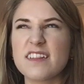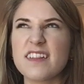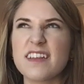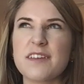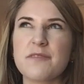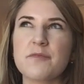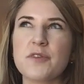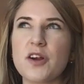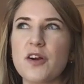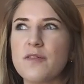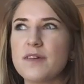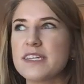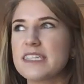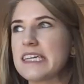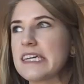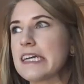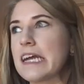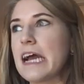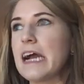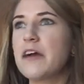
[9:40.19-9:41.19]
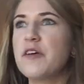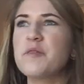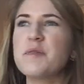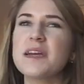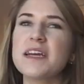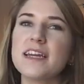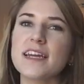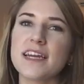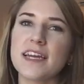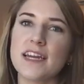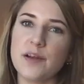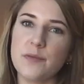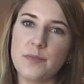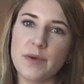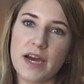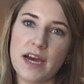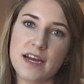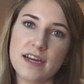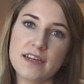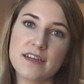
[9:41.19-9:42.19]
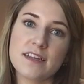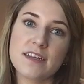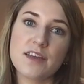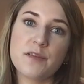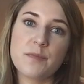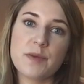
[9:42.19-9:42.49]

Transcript: like we're always like, how are we gonna get it back?